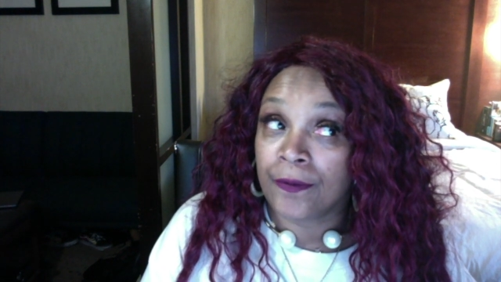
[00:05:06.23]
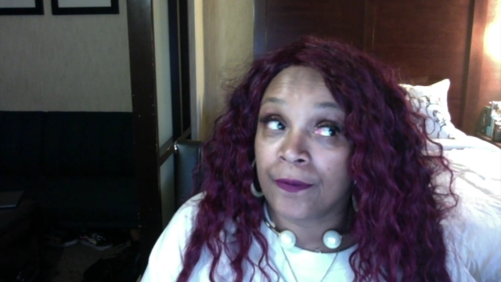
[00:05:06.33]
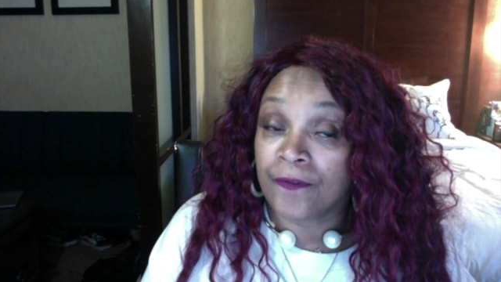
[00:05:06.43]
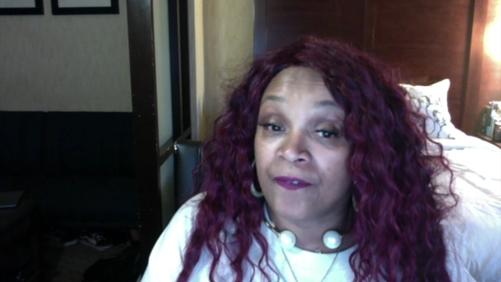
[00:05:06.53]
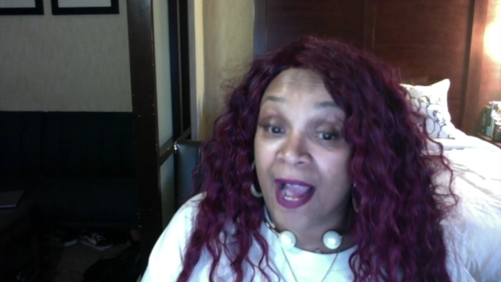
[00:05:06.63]

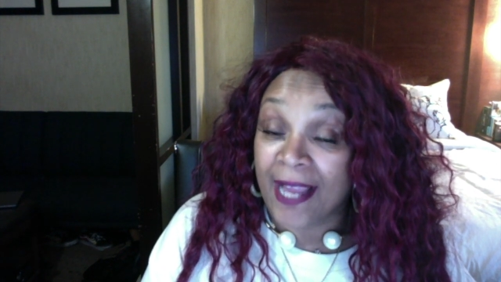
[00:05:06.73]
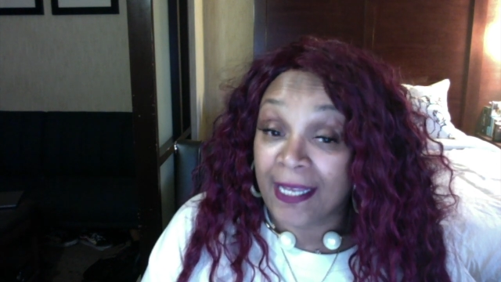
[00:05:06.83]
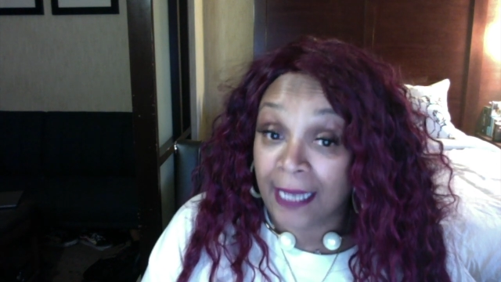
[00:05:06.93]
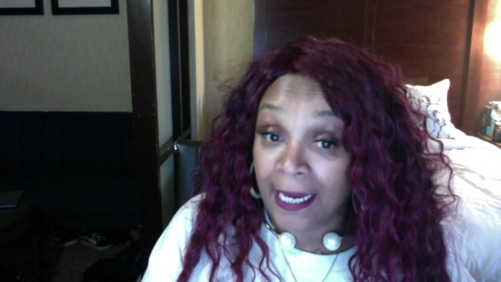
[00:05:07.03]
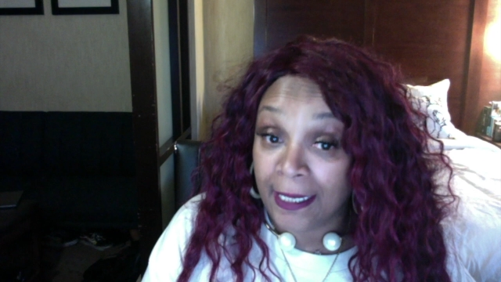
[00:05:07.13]

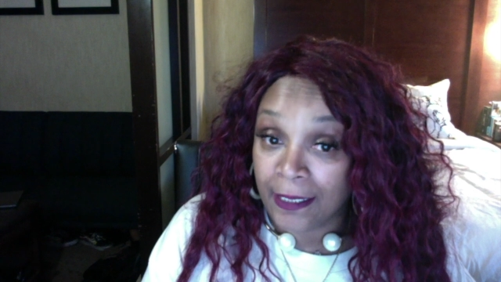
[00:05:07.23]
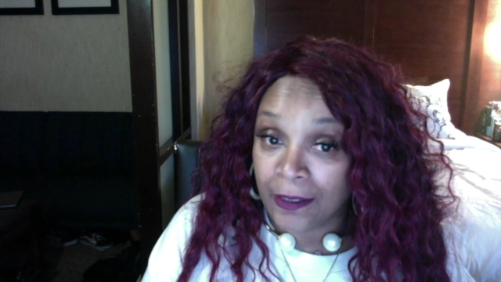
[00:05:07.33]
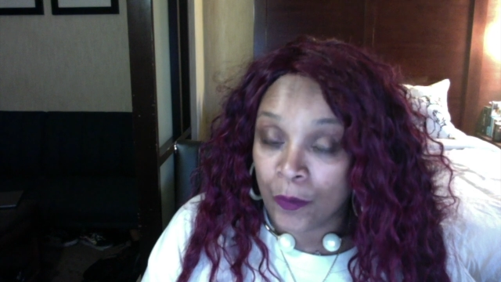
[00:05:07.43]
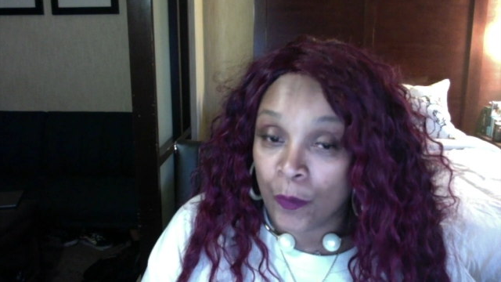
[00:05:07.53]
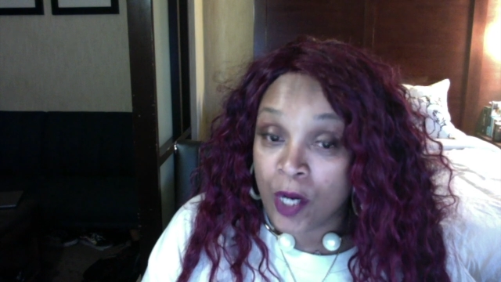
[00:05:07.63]
violated,
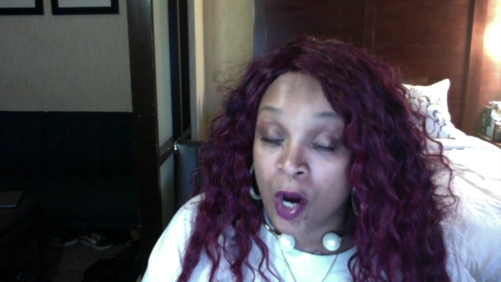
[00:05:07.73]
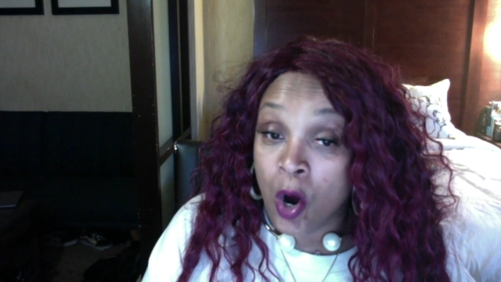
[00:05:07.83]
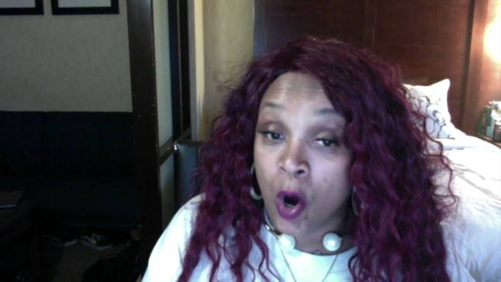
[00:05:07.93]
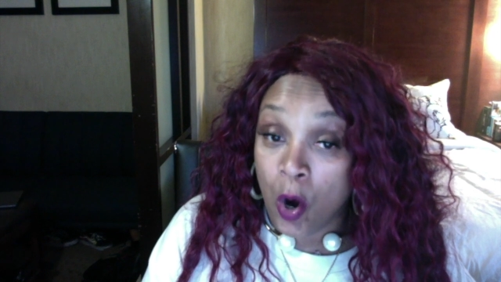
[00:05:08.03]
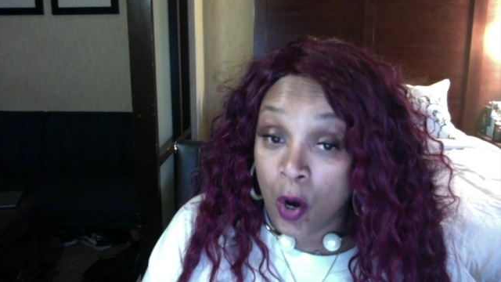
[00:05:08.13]
we are
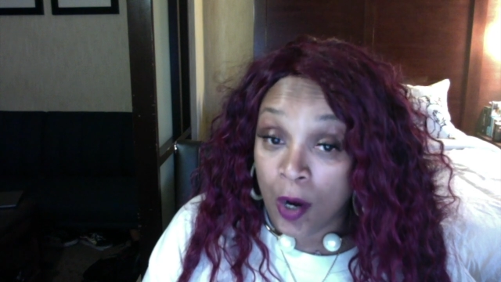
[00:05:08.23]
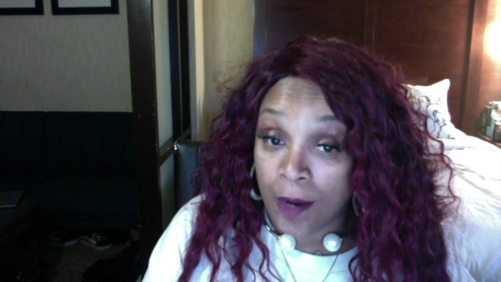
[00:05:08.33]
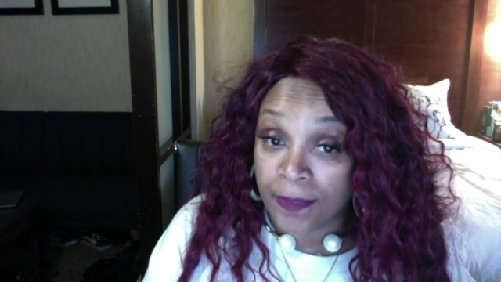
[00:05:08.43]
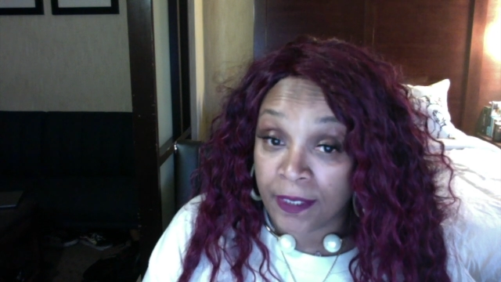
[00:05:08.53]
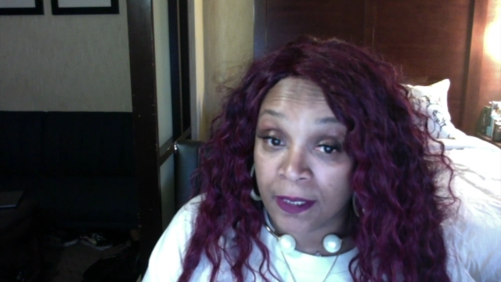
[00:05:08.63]

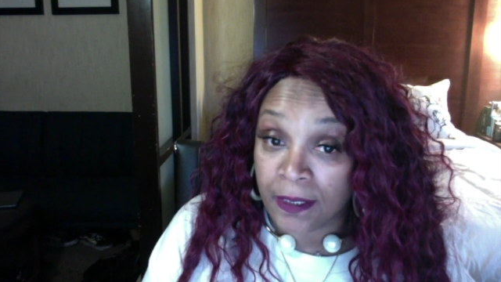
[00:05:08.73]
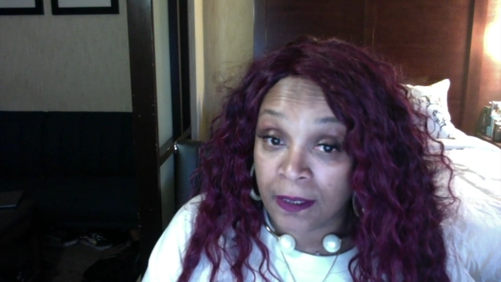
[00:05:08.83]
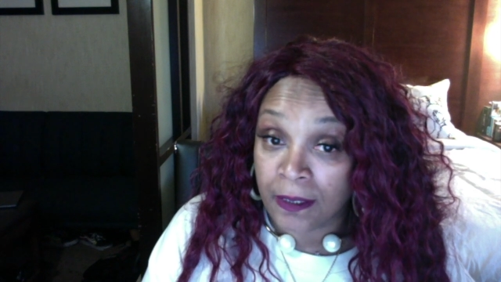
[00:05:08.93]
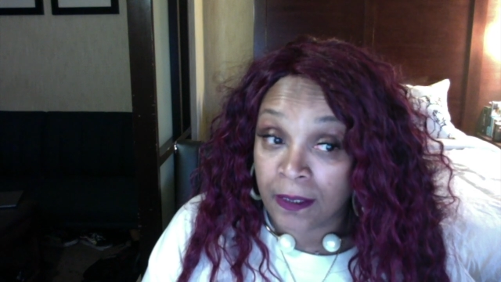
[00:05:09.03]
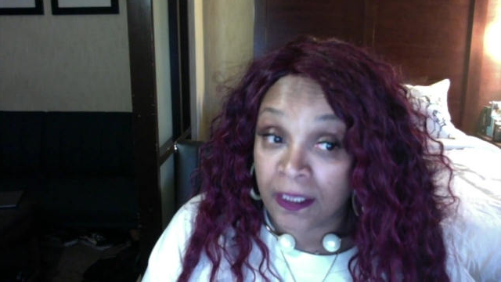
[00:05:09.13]
harmed
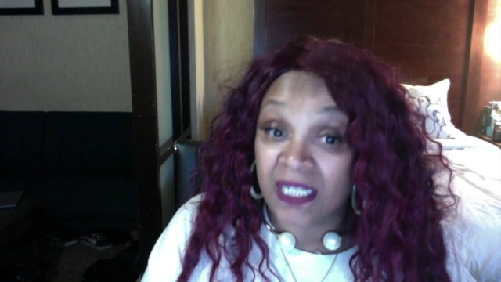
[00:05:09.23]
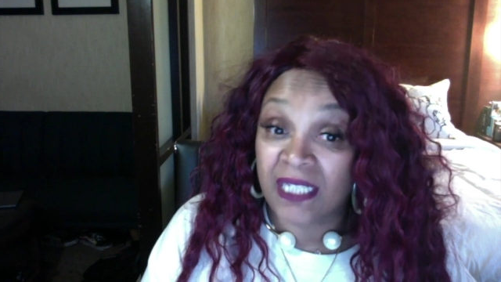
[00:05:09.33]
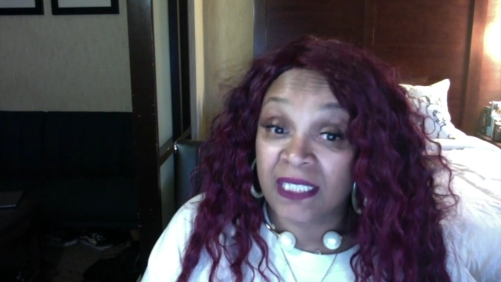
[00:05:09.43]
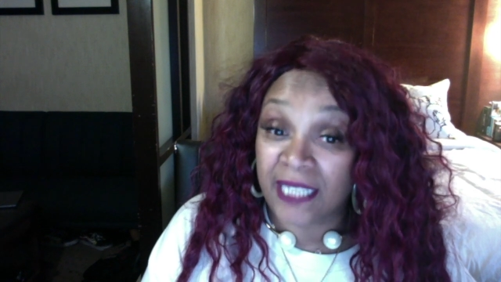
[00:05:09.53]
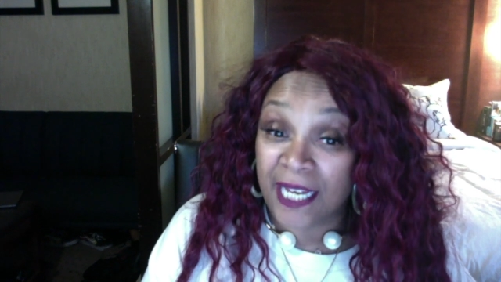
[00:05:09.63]

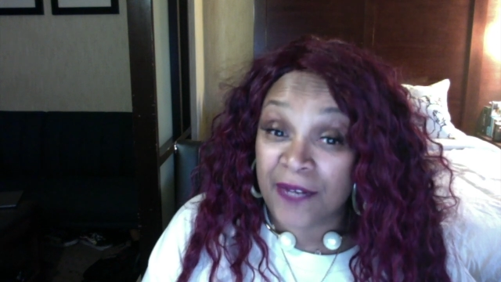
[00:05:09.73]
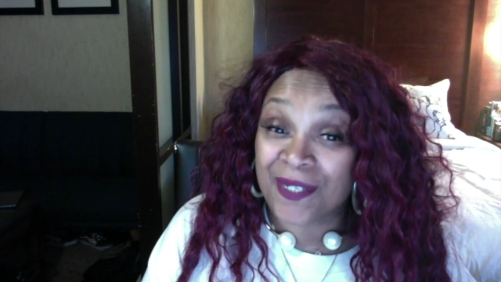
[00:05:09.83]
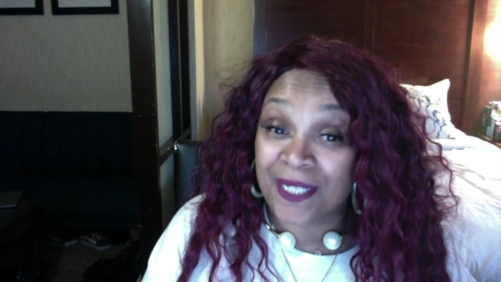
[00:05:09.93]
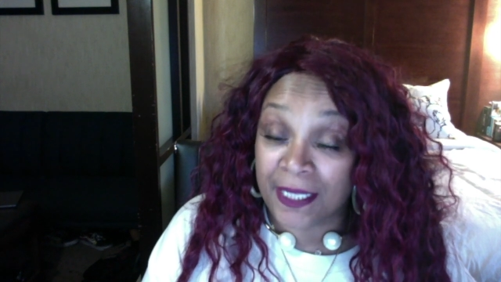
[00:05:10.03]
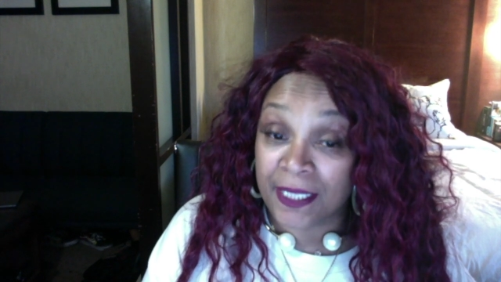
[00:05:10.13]

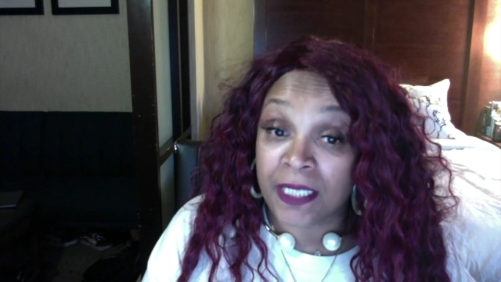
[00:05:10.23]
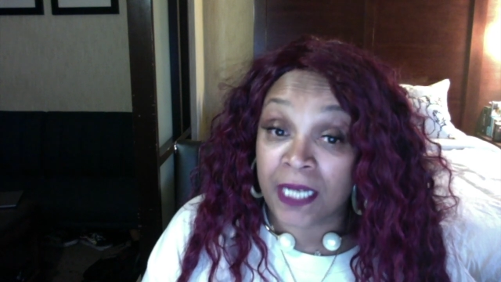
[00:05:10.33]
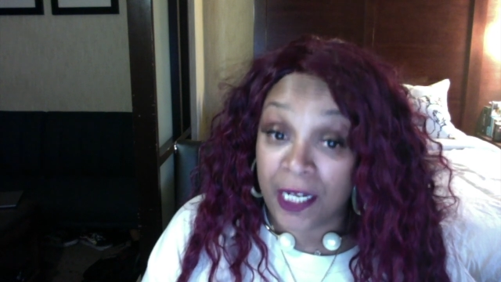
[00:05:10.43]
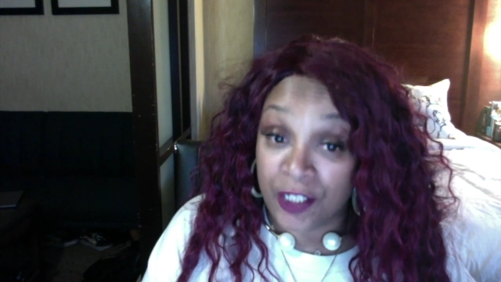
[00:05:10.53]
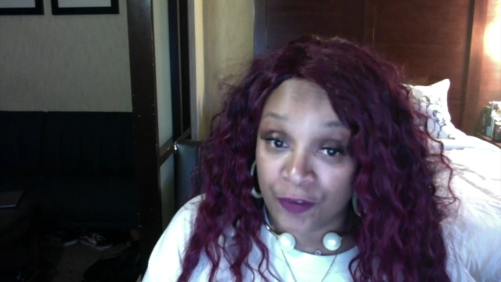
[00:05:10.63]
continuously in this
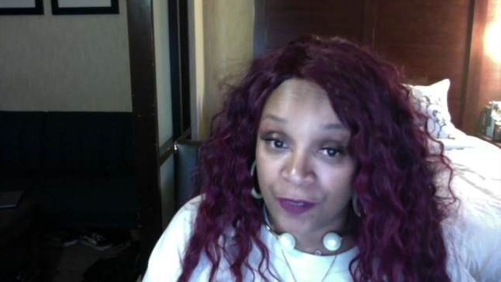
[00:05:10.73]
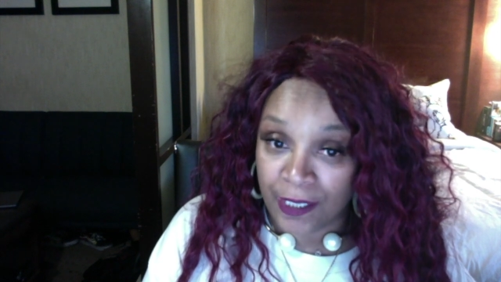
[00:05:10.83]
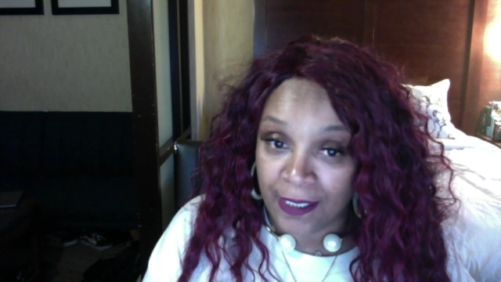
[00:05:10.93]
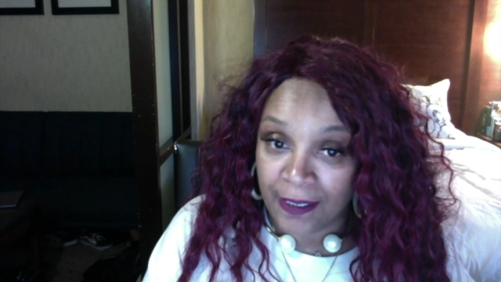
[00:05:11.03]
country.